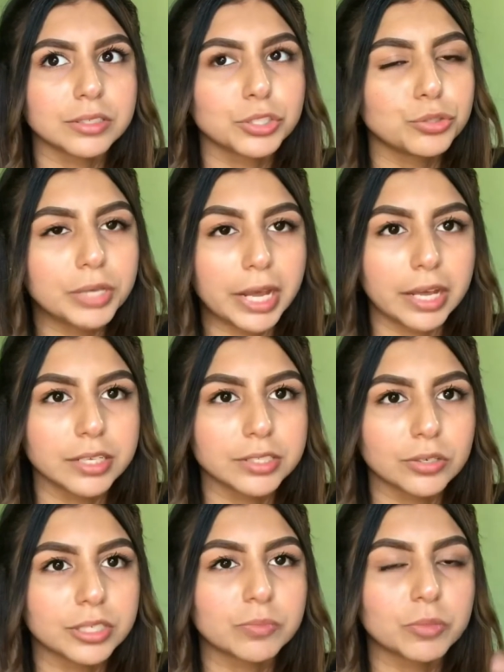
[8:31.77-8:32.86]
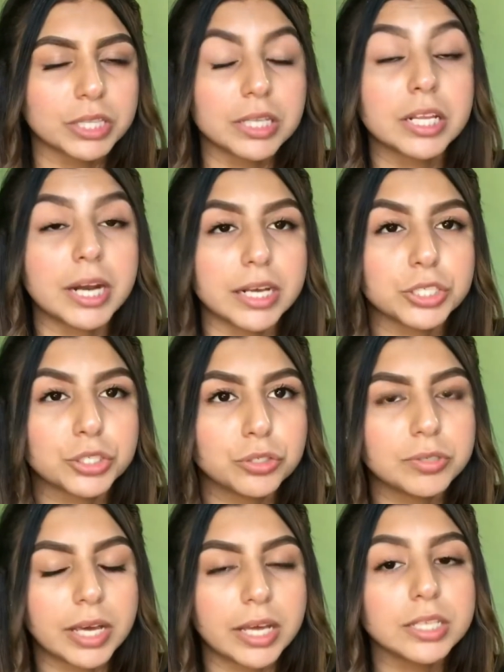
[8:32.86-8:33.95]
2 days, or within the next 2
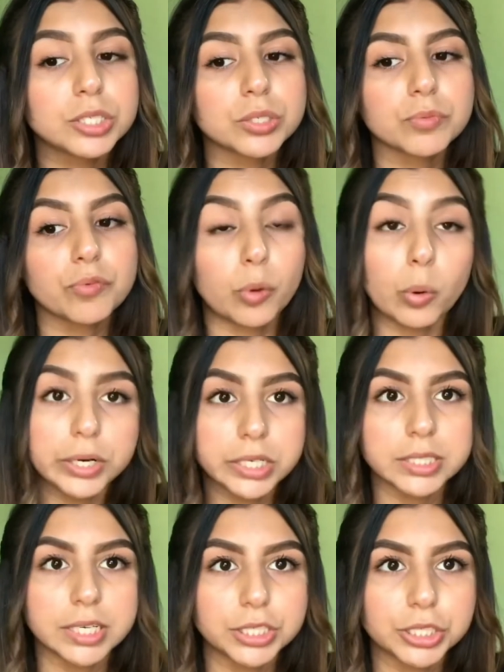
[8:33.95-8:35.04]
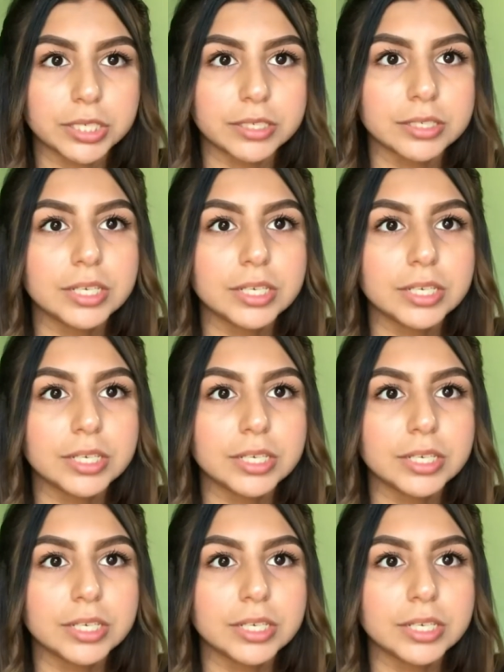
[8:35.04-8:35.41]
days, for orientation.